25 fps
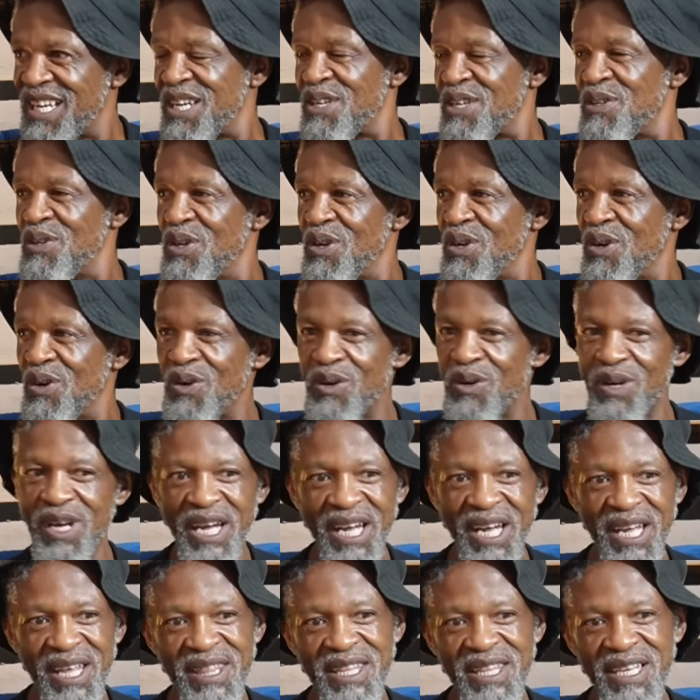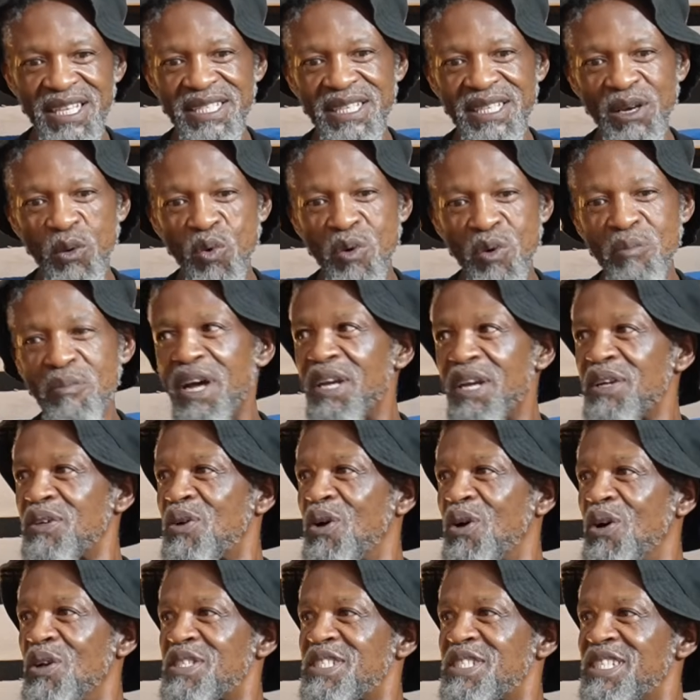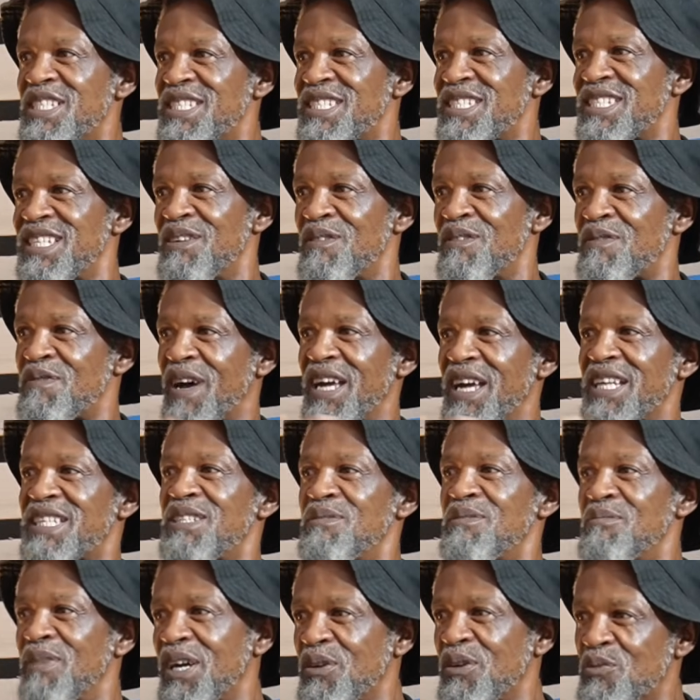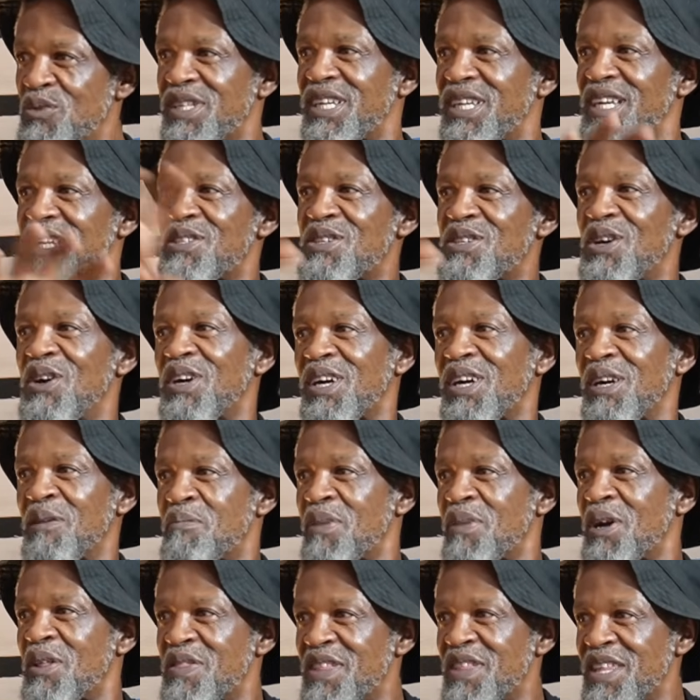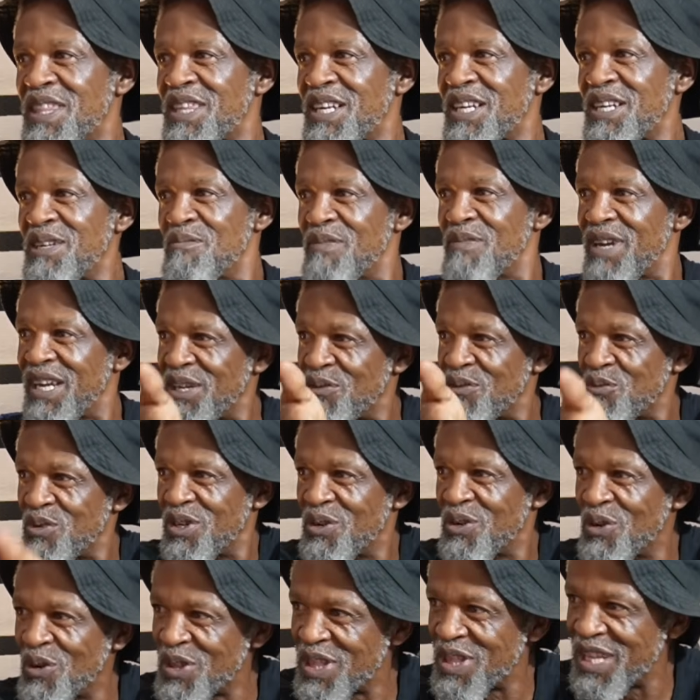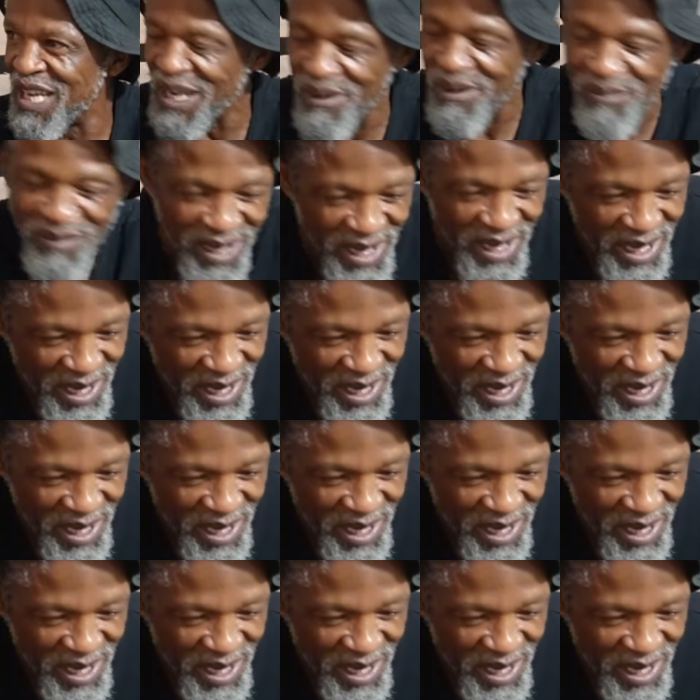You know, there's a woman called Cecile Fatima. We can talk about the three men. We know them.